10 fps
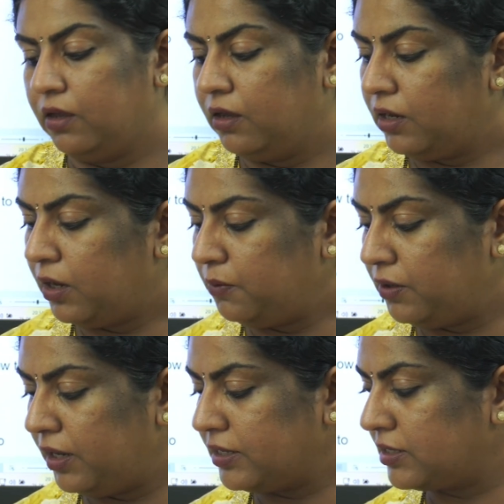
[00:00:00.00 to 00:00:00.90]
Now
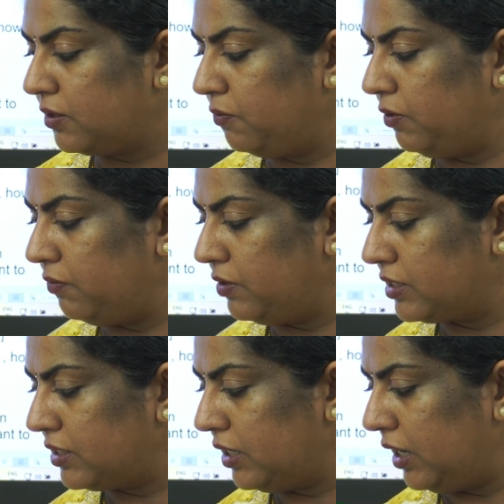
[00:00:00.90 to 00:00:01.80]
next we will
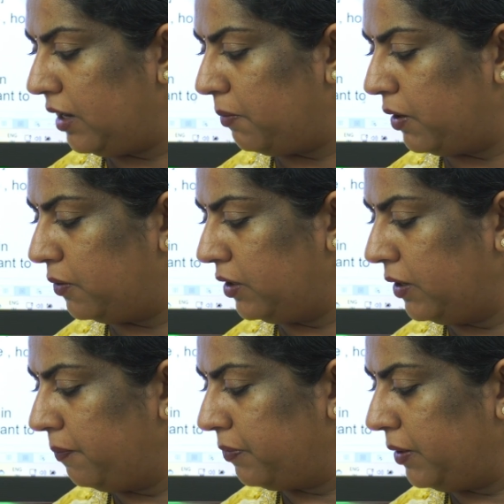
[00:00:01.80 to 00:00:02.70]
see
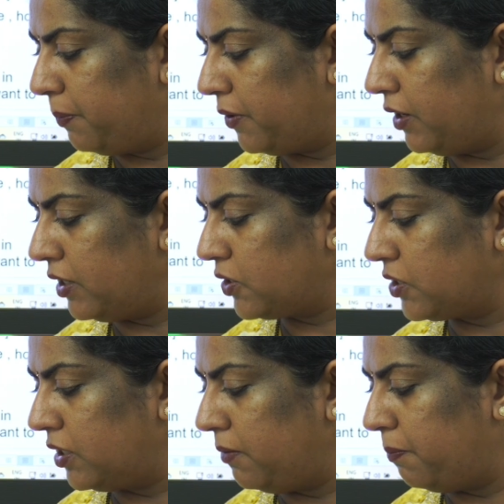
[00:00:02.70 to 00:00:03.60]
about the
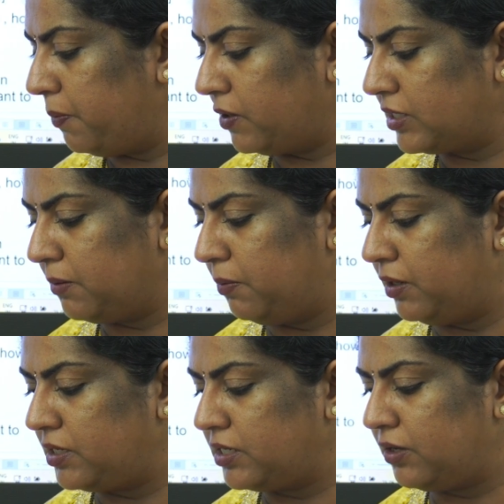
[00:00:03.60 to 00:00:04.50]
production
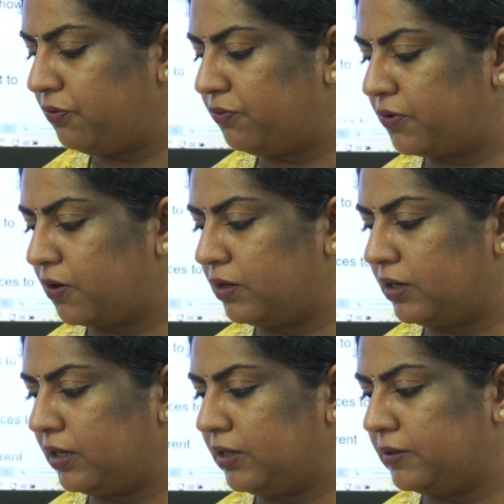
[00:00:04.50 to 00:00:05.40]
possibility
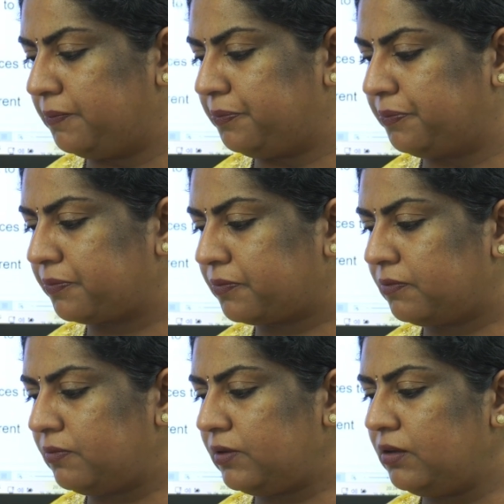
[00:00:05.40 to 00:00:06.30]
frontier.
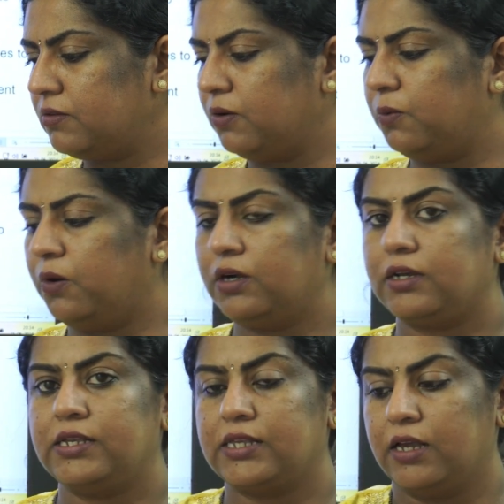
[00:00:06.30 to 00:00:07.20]
So what
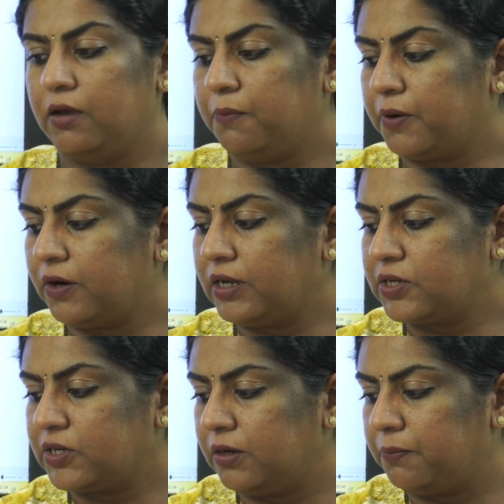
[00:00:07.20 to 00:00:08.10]
is
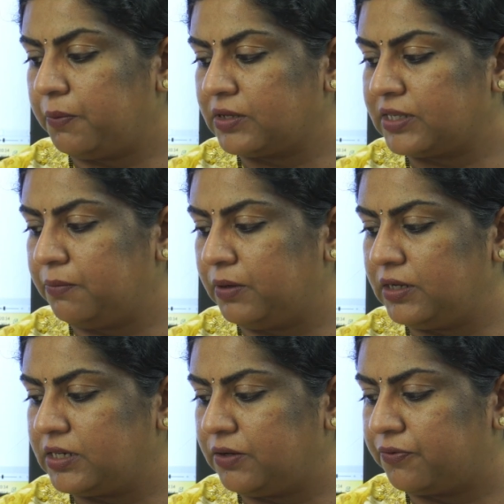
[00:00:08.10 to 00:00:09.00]
production
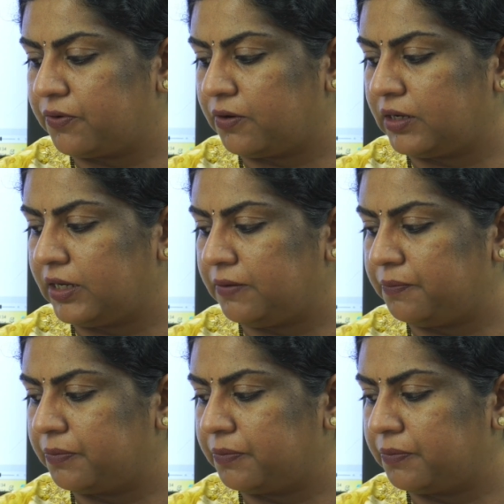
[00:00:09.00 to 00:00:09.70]
possibility frontier?